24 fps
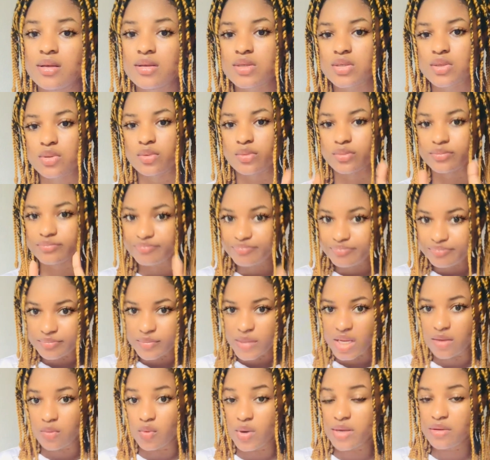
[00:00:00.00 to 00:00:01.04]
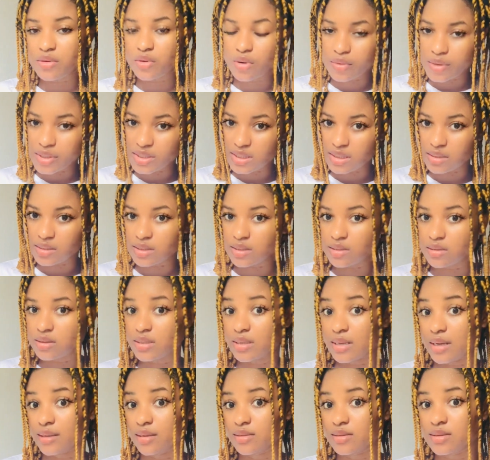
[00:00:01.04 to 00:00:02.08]
So when you create a
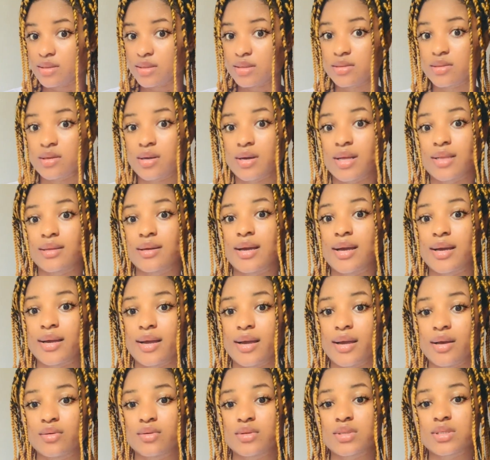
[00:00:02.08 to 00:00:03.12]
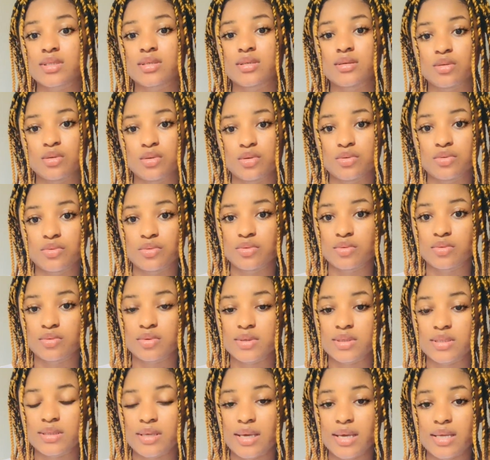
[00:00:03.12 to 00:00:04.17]
TikTok account, you
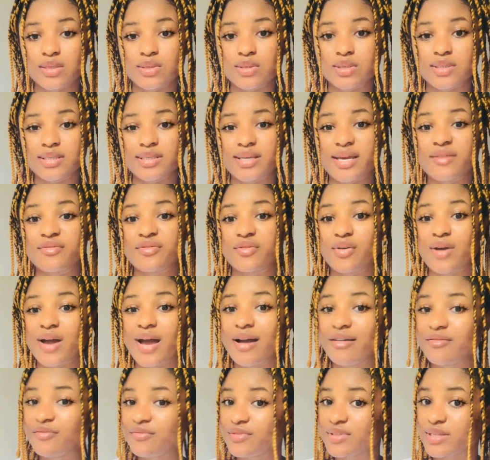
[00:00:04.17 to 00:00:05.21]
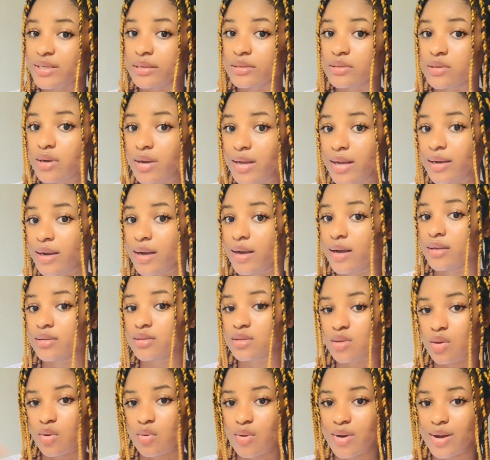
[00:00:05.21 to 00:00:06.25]
get to see that. If you have TikTok
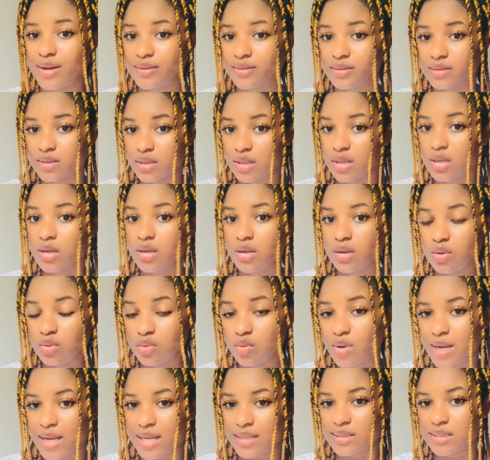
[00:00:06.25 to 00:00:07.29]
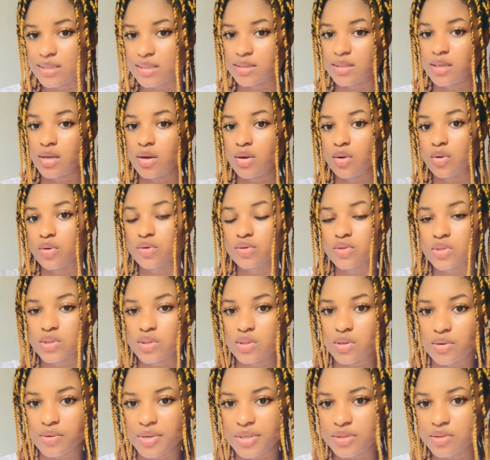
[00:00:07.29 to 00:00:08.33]
account, go and look at it. Go to
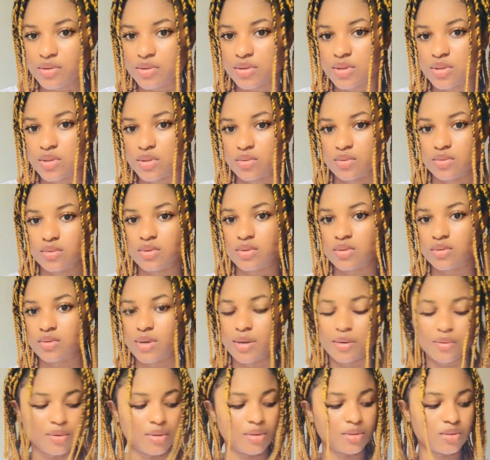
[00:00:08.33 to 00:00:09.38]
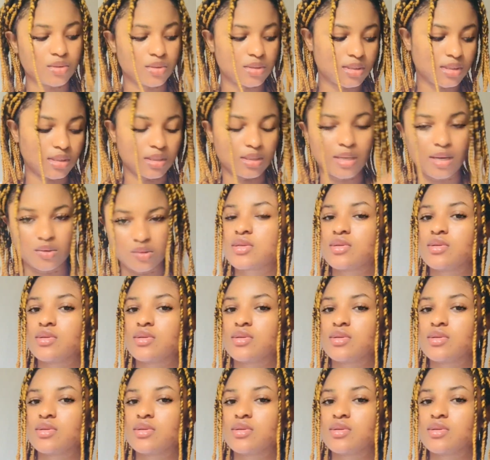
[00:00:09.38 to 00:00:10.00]
the creators tools, you are going to see that.